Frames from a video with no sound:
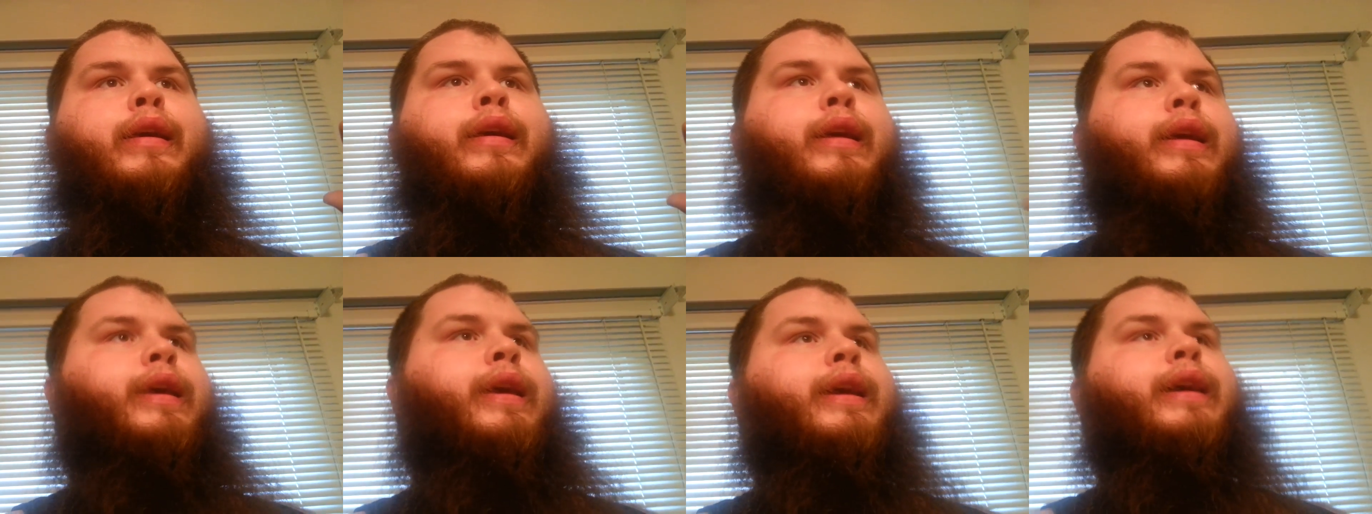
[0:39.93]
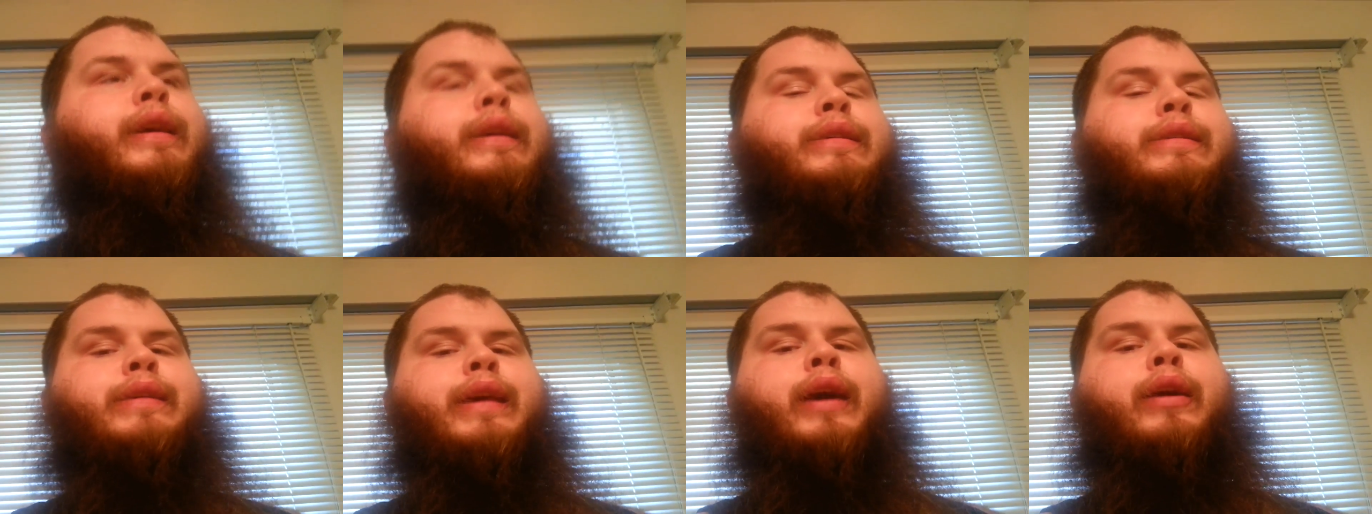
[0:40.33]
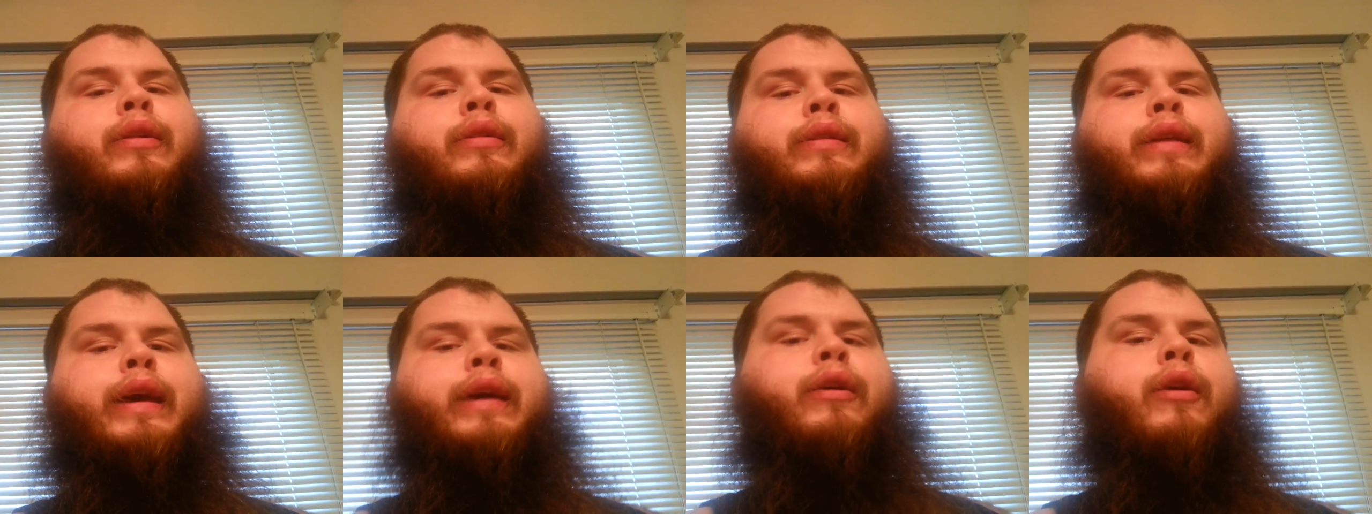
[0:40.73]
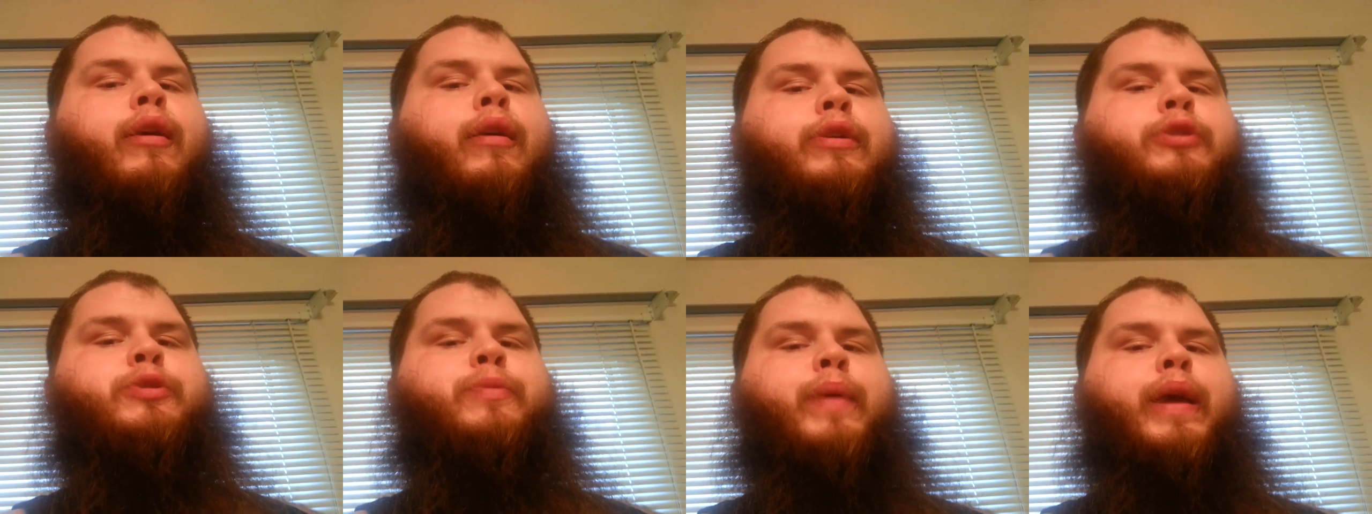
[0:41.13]
he excelled at
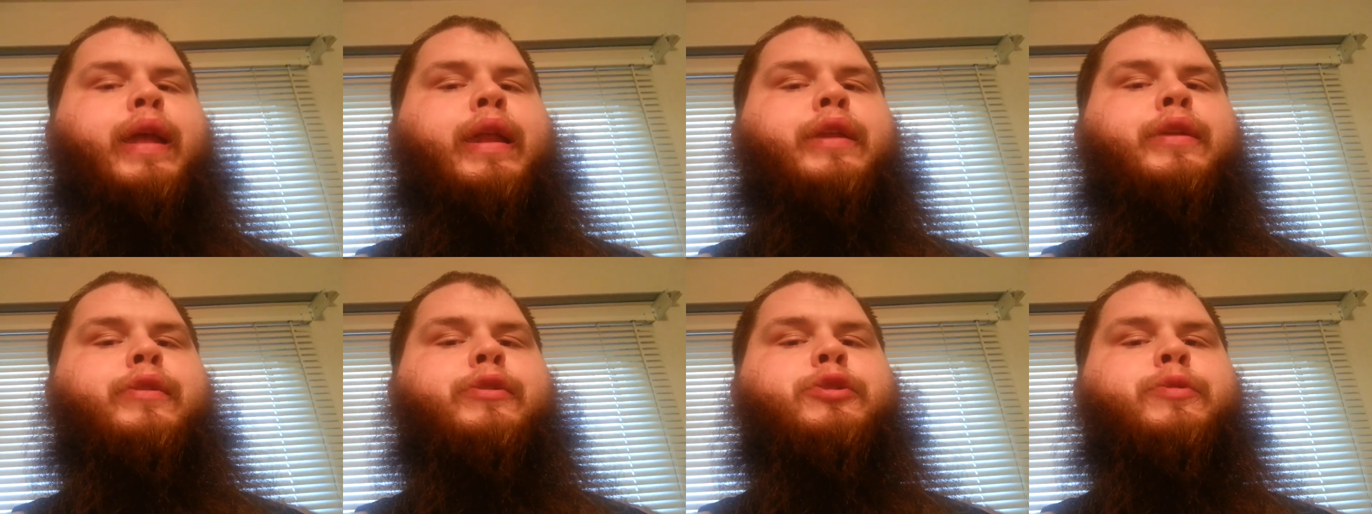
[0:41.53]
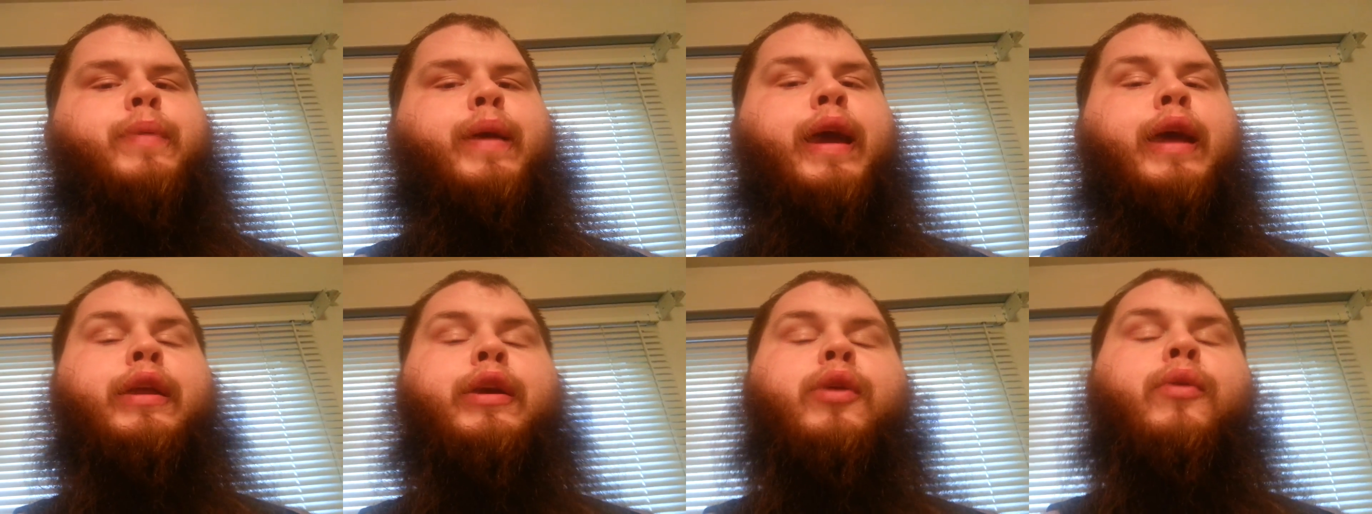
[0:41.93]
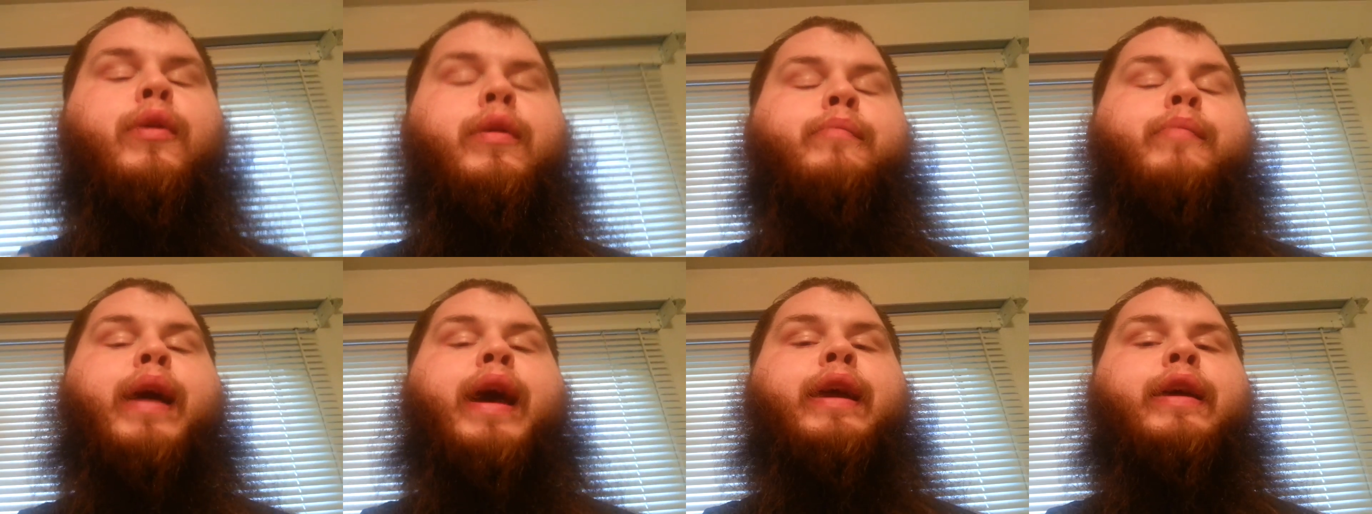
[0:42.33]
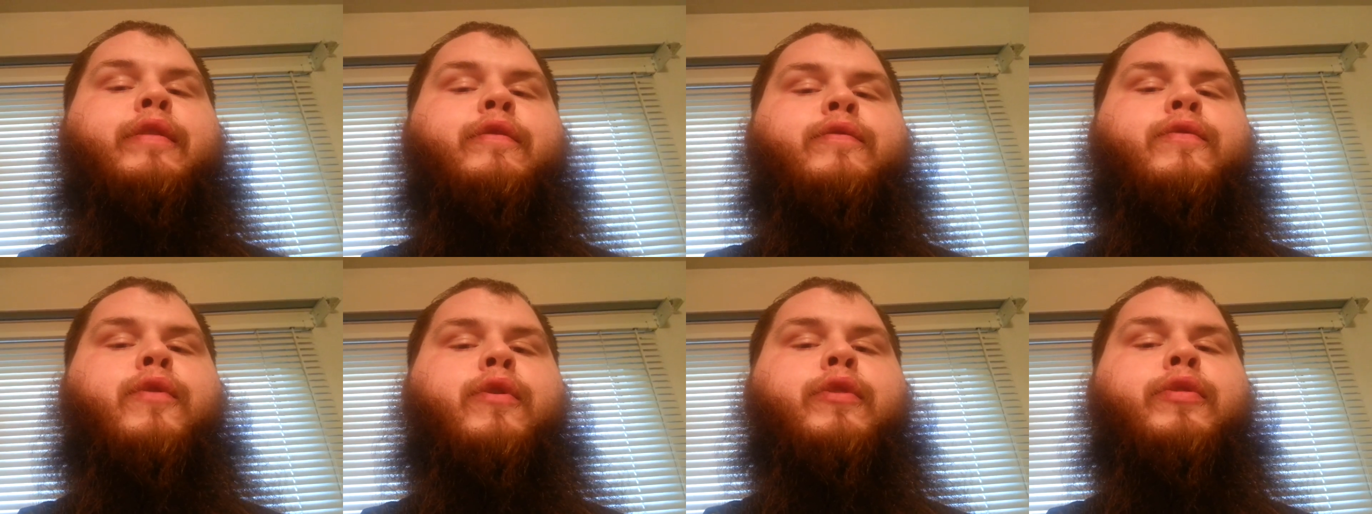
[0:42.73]
All Japan and New Japan, going back
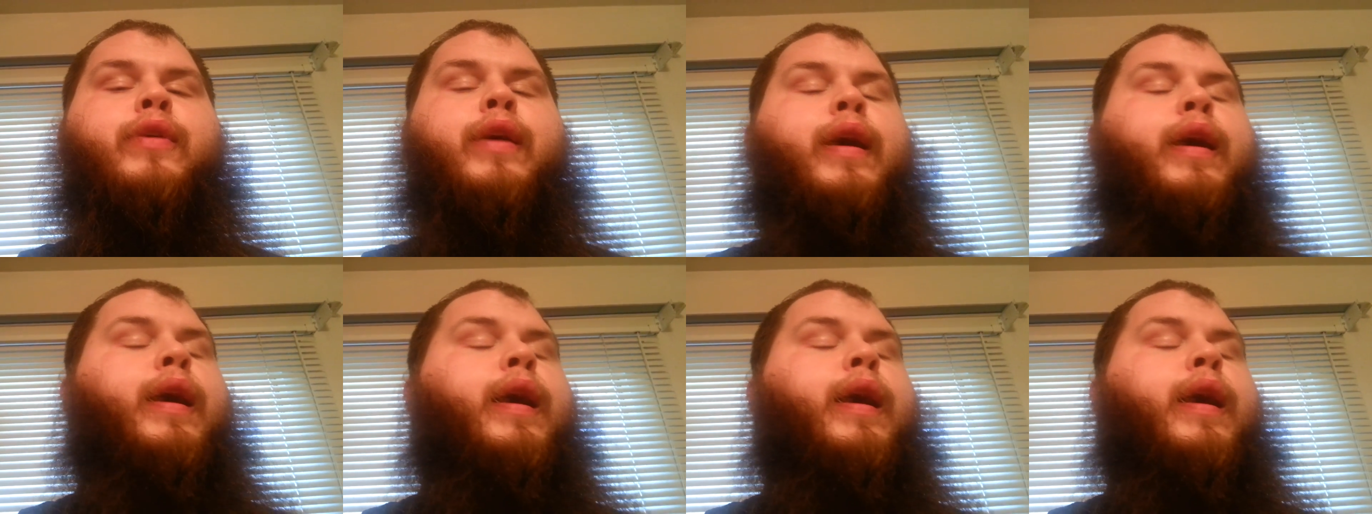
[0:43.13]
and forth,